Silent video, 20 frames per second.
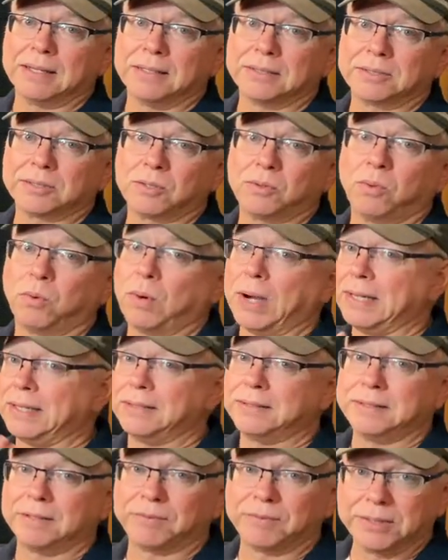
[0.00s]
it's quite a
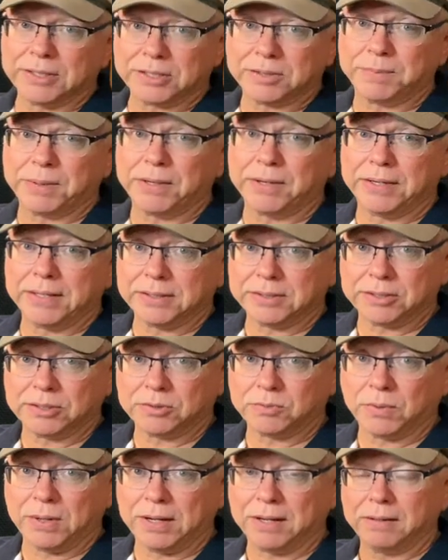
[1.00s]
different experience
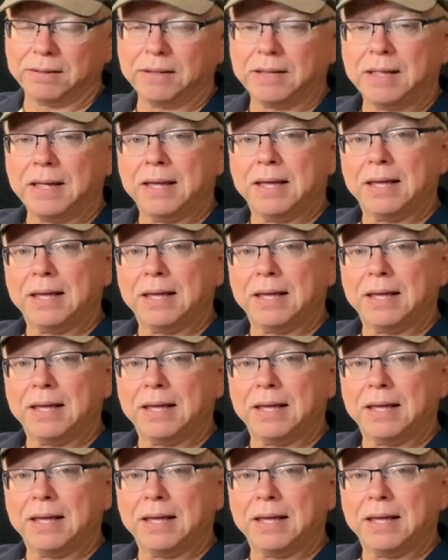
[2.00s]
as well,